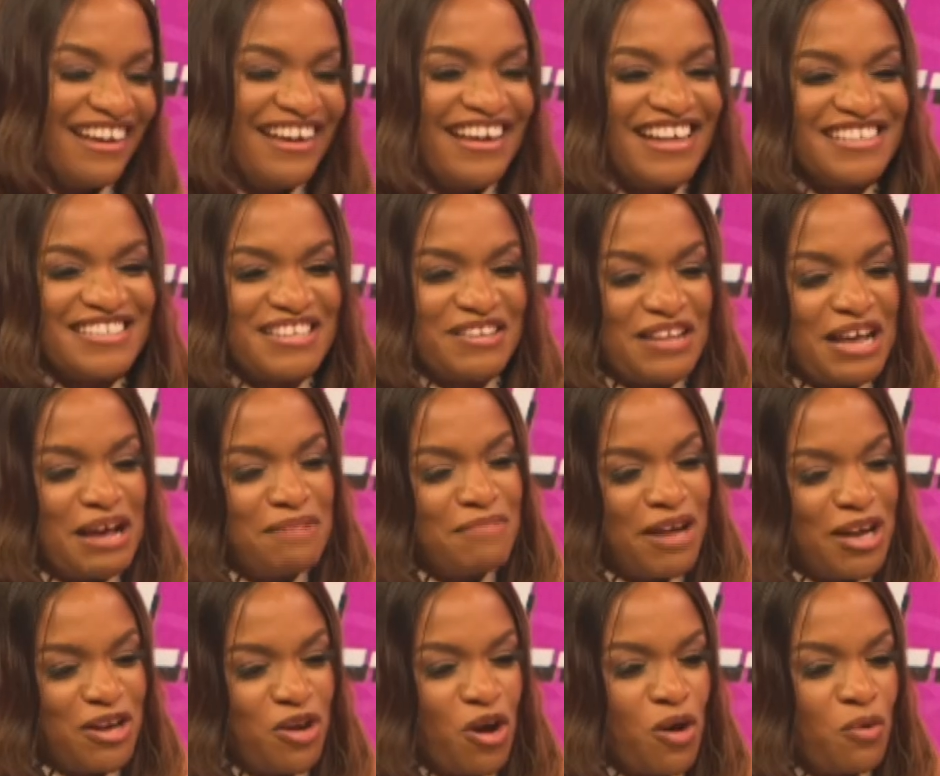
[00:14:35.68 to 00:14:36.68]
So that
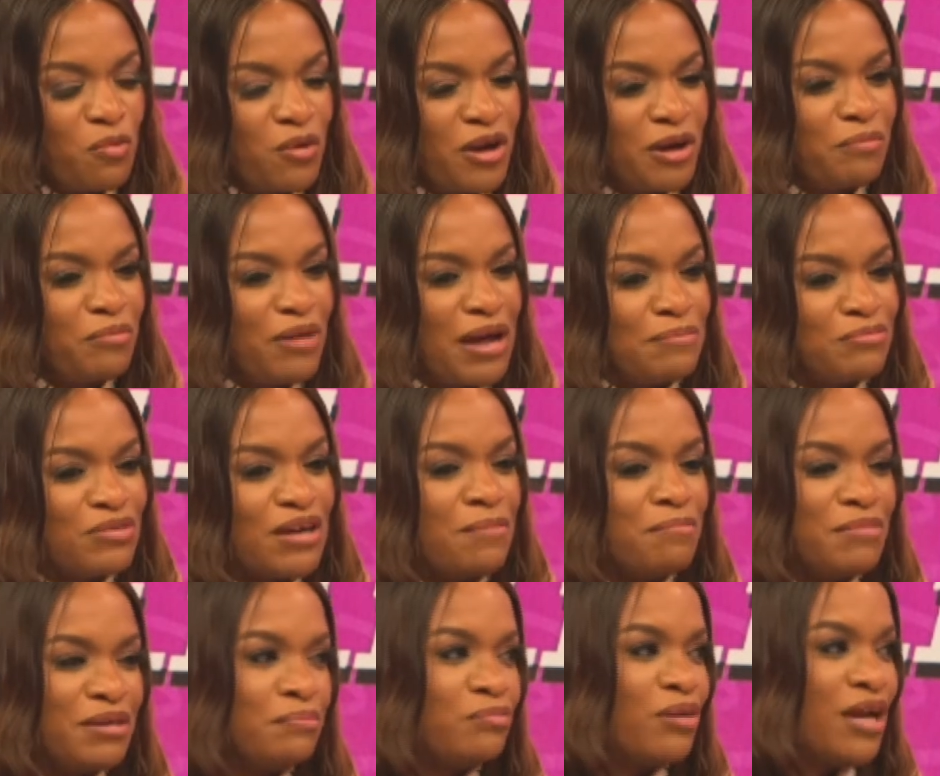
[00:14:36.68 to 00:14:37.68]
might not work, but
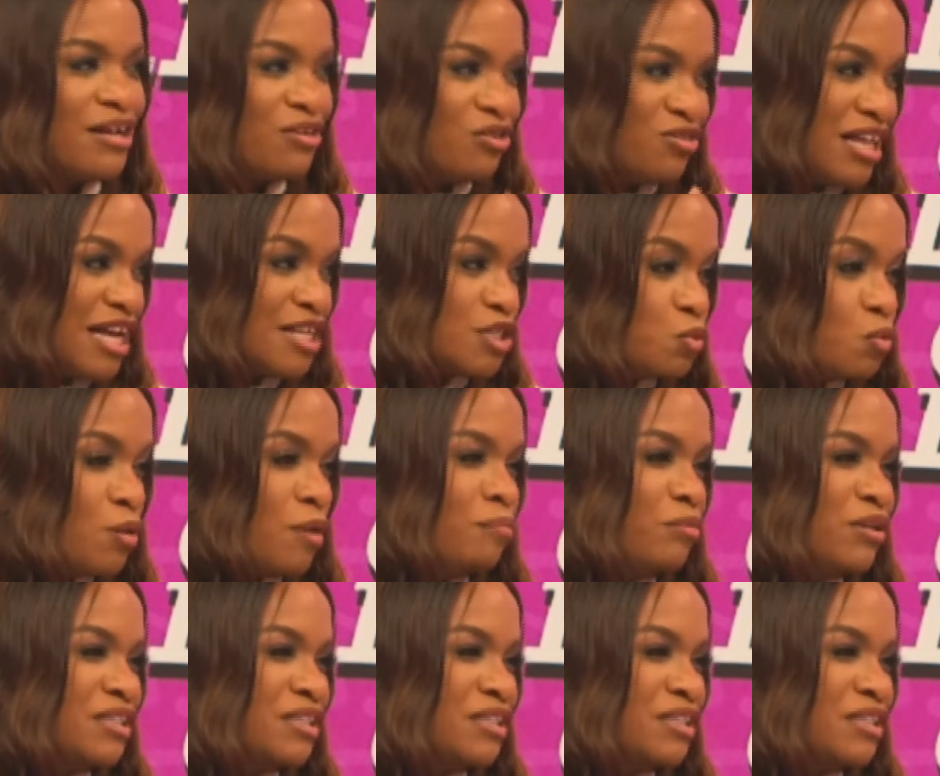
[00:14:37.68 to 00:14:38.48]
but I know that's one.